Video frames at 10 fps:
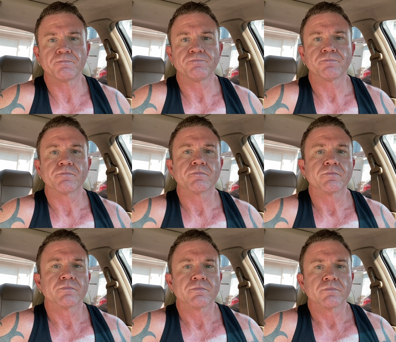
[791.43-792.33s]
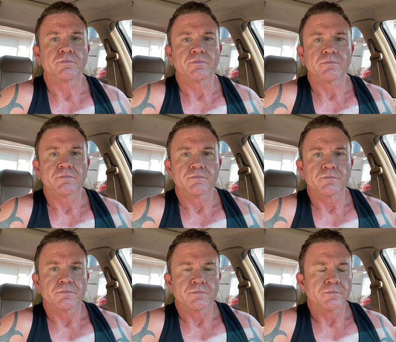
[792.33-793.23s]

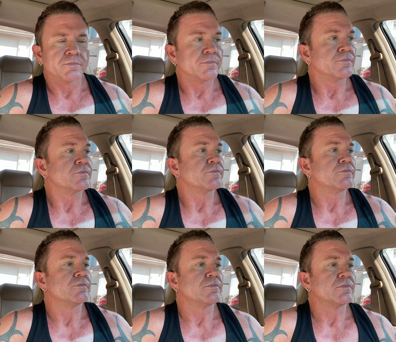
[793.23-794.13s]
(no one is talking)